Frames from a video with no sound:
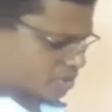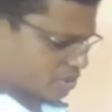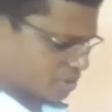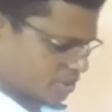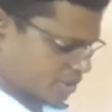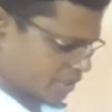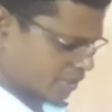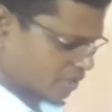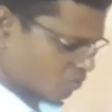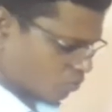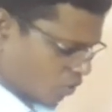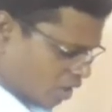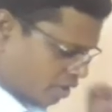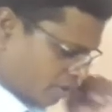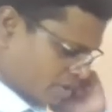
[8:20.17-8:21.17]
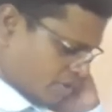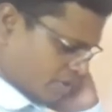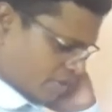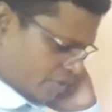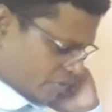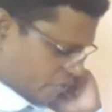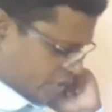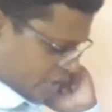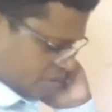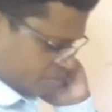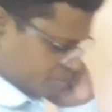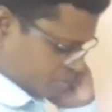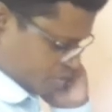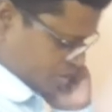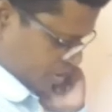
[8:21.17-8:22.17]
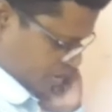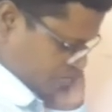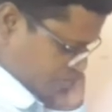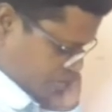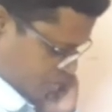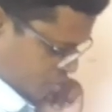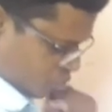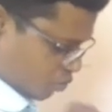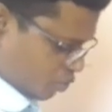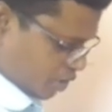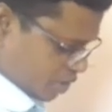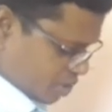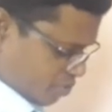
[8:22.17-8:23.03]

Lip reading: and the second one you can put number 2 as